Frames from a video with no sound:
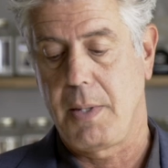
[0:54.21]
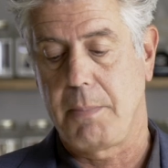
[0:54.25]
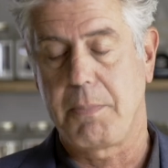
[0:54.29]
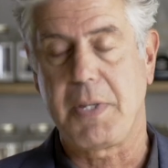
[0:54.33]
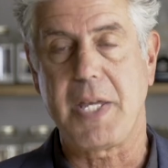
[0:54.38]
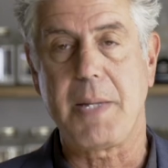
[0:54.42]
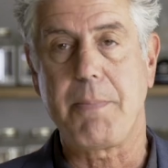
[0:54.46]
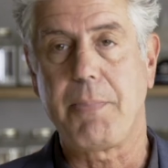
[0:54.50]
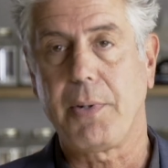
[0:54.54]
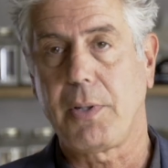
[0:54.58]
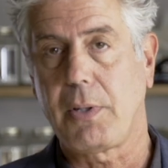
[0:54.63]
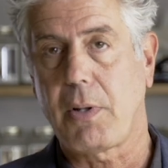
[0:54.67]

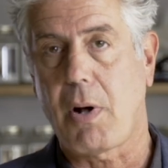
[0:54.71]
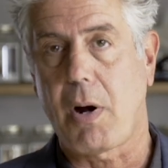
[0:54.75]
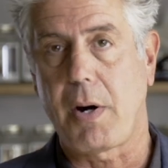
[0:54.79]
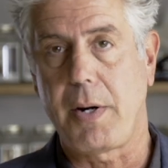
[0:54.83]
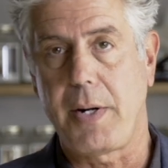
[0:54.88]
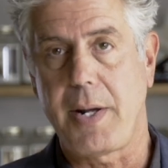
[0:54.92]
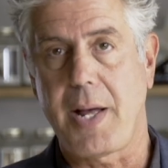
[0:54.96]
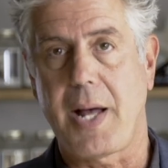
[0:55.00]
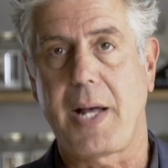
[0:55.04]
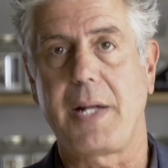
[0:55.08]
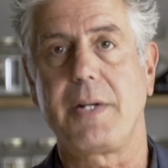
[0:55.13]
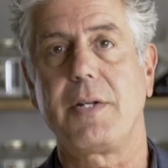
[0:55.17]
People are
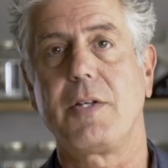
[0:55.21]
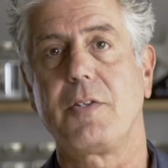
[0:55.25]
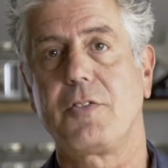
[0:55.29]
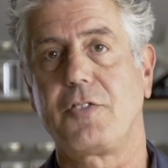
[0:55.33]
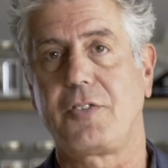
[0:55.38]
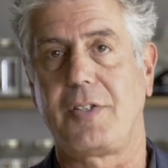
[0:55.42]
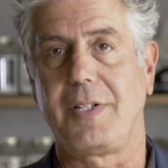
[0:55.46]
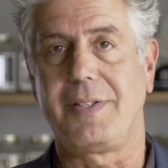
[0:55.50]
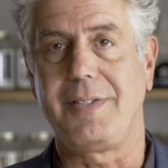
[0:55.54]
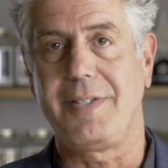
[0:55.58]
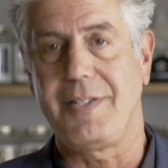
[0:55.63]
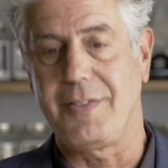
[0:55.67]
not
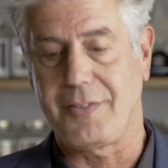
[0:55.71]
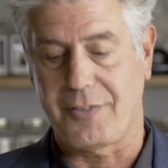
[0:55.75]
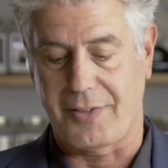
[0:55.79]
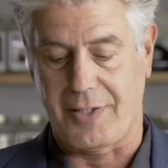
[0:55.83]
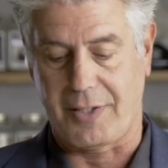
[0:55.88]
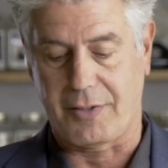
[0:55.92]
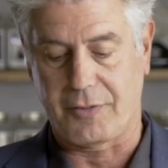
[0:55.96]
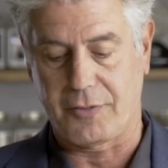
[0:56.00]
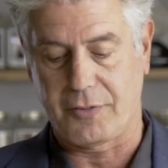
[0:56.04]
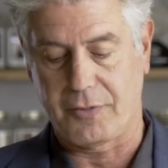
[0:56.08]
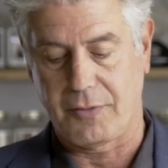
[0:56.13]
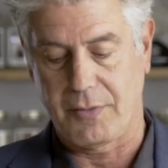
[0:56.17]

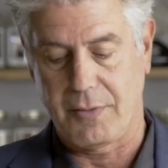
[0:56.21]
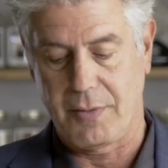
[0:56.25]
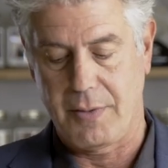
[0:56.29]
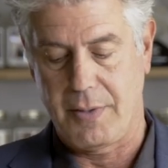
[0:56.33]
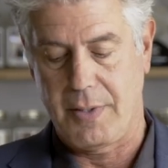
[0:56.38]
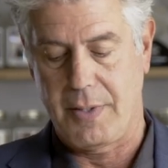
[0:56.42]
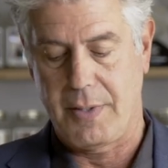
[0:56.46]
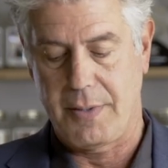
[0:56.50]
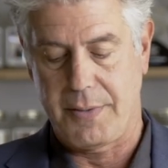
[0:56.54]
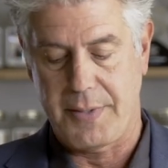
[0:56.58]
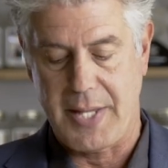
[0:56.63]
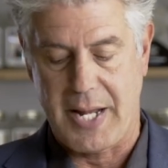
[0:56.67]
statistics.
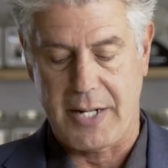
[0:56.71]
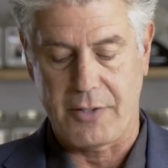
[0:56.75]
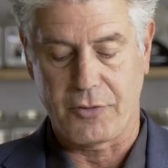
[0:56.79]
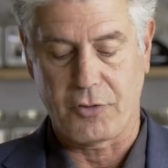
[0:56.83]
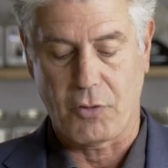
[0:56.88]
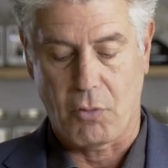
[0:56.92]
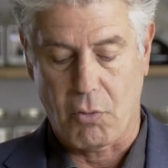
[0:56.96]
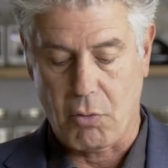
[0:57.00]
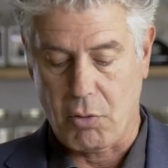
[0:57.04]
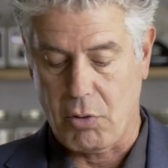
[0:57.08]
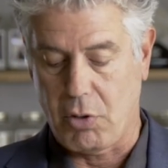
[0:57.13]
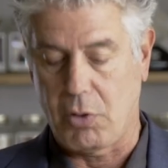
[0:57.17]
That is
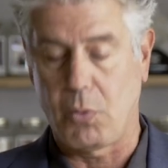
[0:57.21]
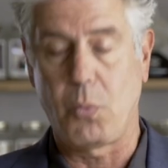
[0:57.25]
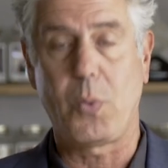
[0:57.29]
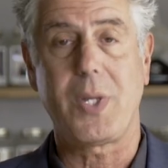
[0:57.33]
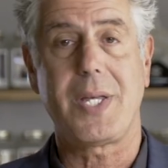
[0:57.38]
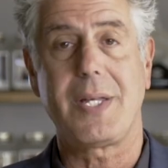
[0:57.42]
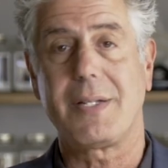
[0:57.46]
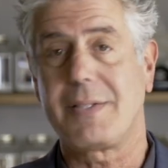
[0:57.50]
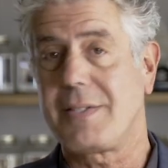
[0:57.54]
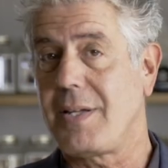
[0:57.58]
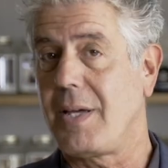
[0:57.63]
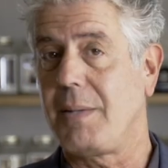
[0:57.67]
all
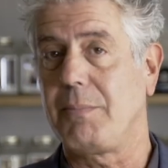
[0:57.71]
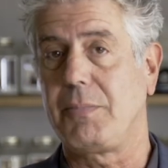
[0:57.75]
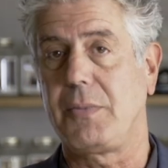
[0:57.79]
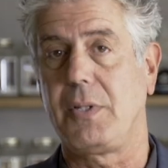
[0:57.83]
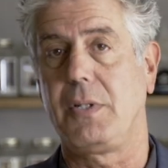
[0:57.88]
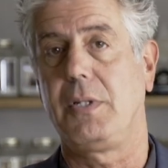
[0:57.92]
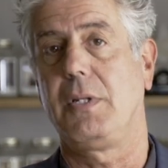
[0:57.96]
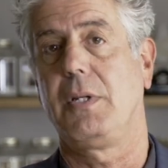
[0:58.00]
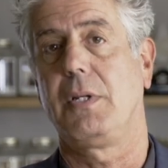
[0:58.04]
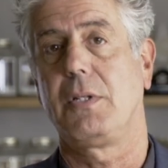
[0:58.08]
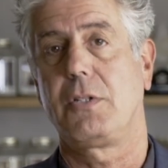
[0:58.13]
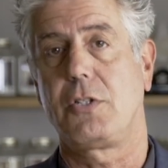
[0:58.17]
we
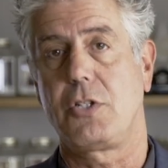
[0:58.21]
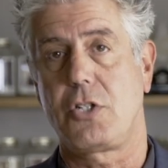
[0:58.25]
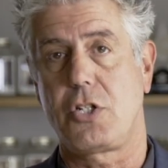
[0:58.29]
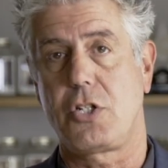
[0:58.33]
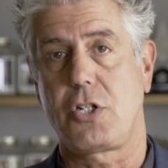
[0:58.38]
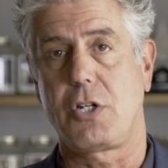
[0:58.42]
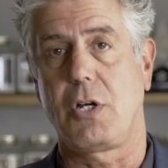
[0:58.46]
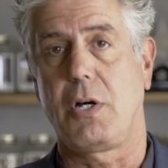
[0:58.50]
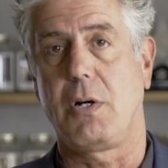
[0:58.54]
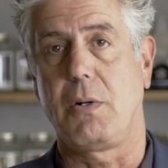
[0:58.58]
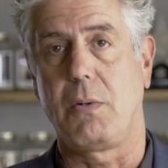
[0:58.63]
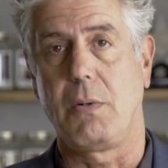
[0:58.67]
attempted to
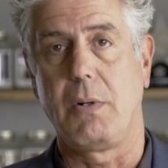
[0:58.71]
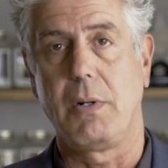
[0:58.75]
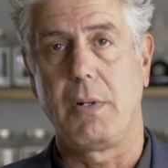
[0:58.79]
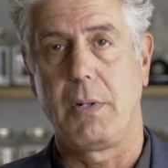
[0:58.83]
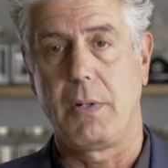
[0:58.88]
show.